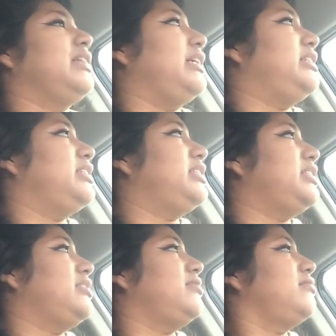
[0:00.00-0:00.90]
I
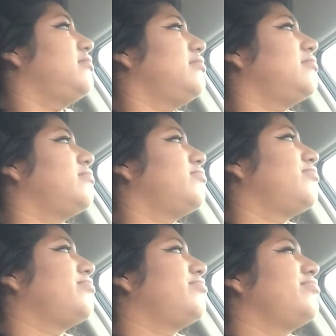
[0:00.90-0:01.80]

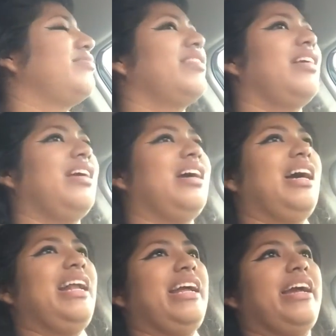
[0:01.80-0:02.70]

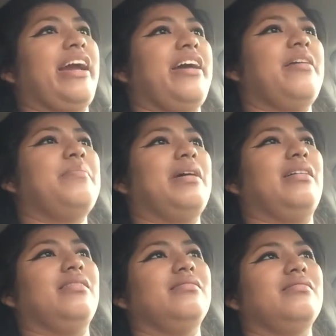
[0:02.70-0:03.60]
didn't care
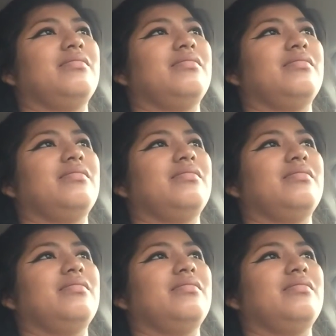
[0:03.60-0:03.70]
about